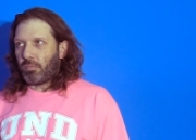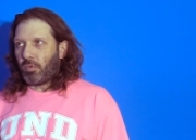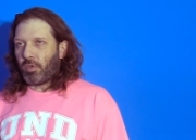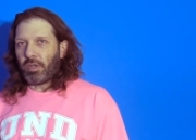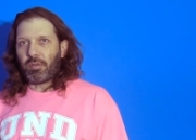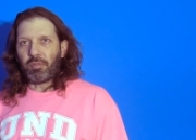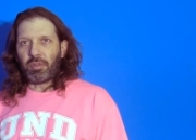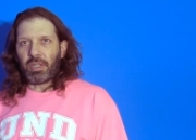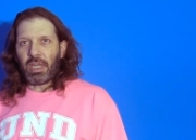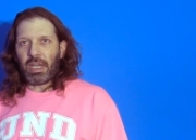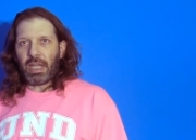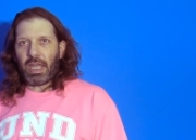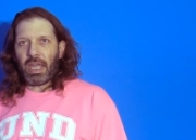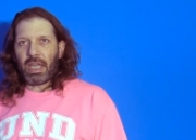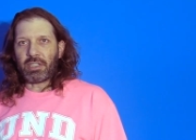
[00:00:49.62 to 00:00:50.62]
whatever
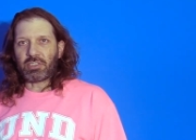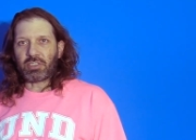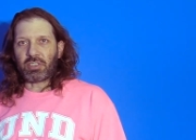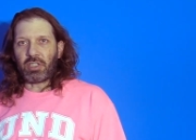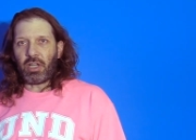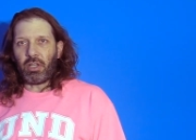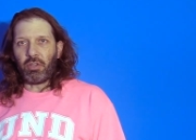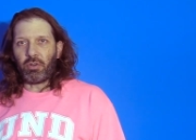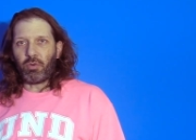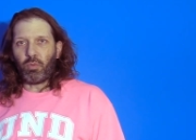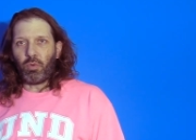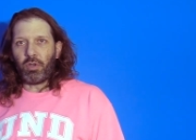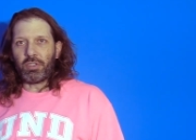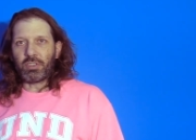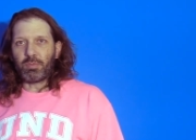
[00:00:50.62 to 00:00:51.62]
that ass color
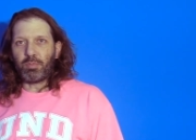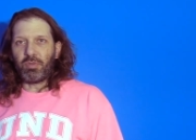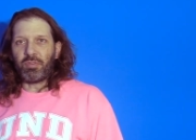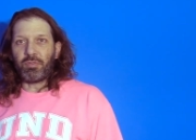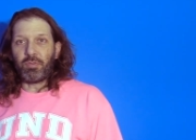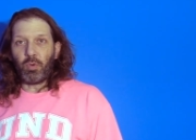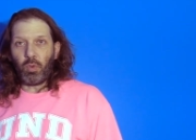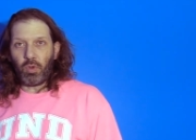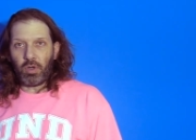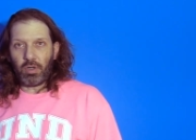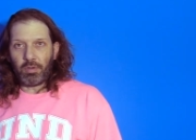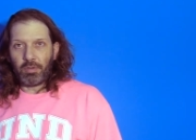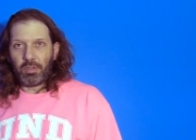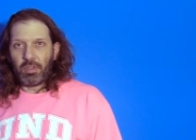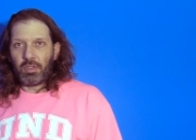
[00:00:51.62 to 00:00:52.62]
was
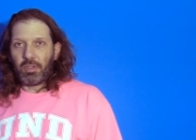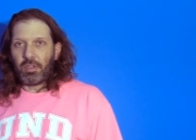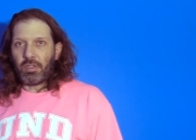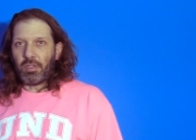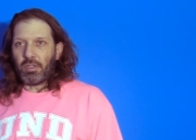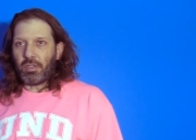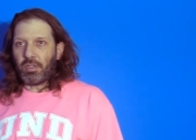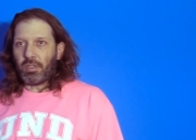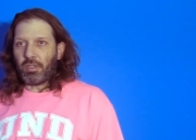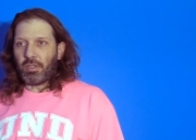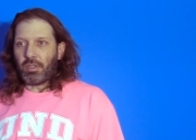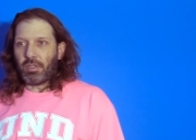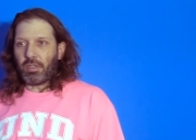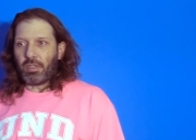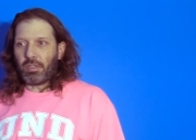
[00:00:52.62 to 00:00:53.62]
before. Uh,
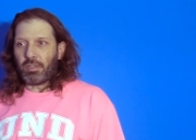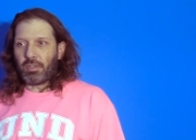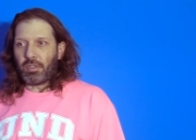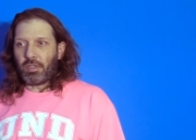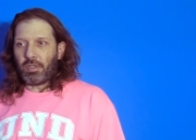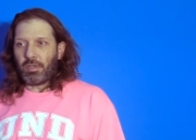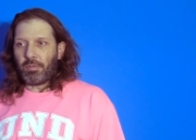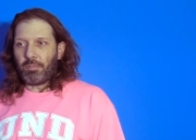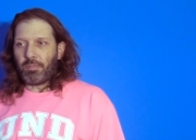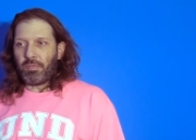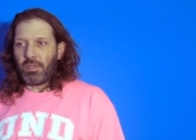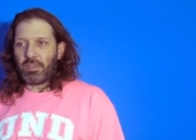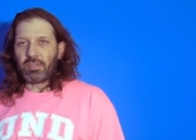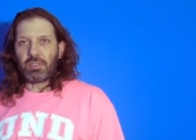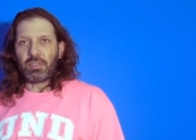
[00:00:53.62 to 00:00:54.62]
and uh,
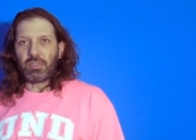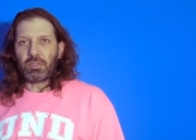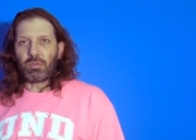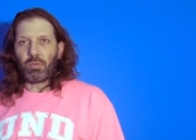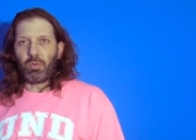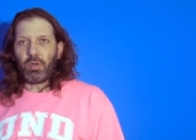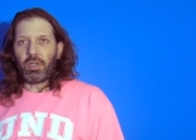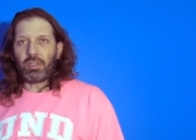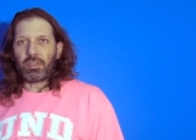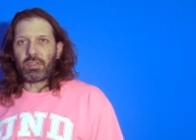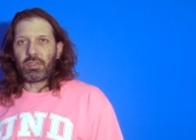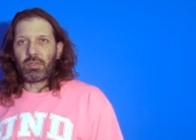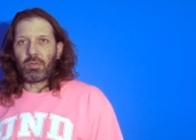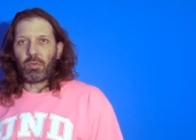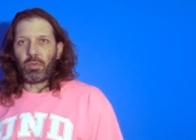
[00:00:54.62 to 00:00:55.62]
this is
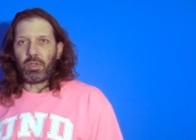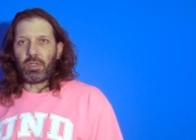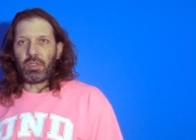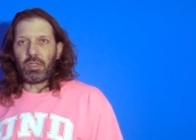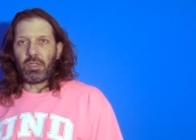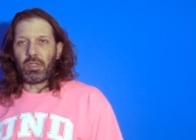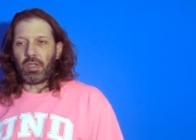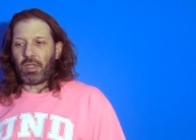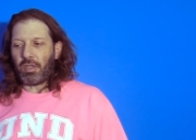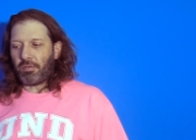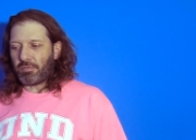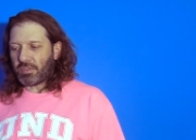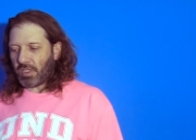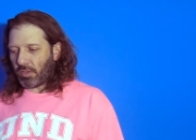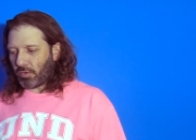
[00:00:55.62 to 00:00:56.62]
what we
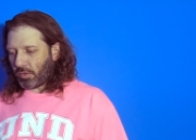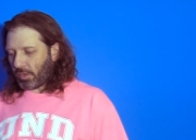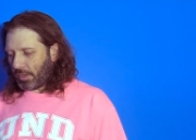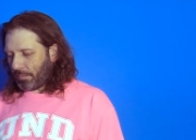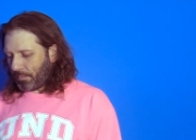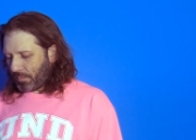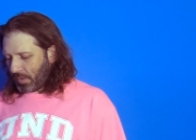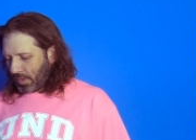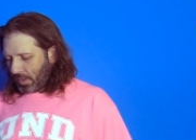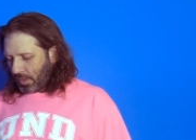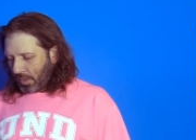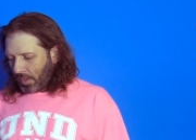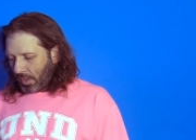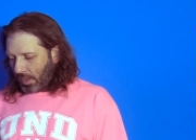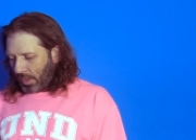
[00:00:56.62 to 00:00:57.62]
have settled on.
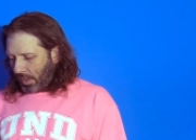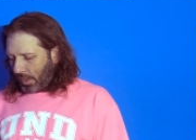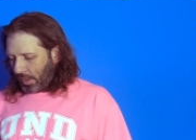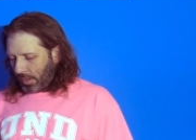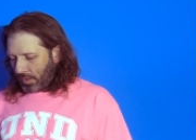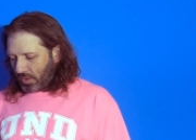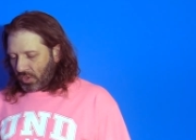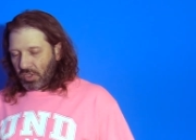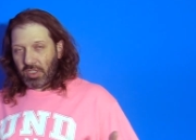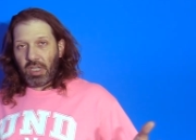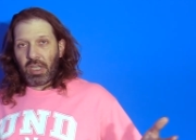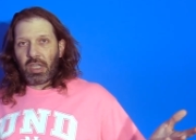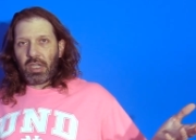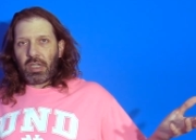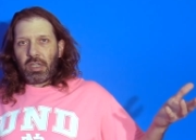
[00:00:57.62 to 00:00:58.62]
And
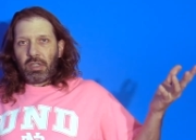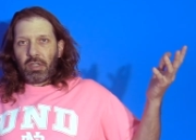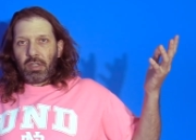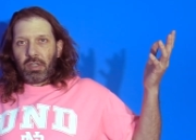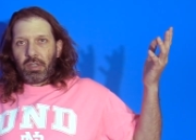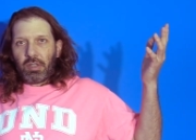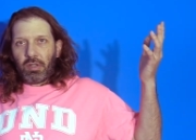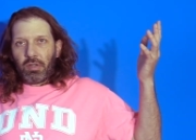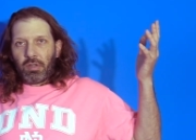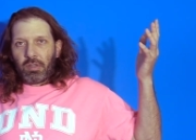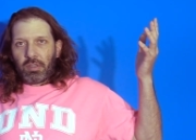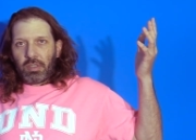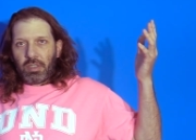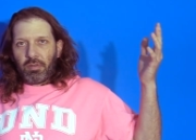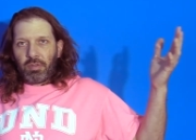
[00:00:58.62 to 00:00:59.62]
today
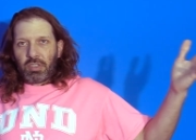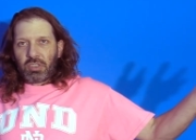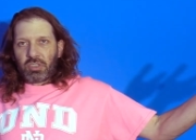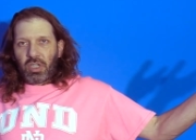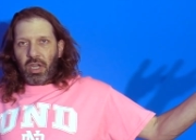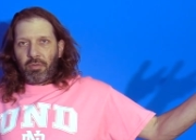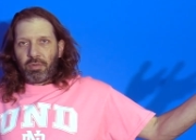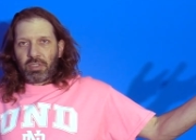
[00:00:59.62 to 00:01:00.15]
Give It a Shot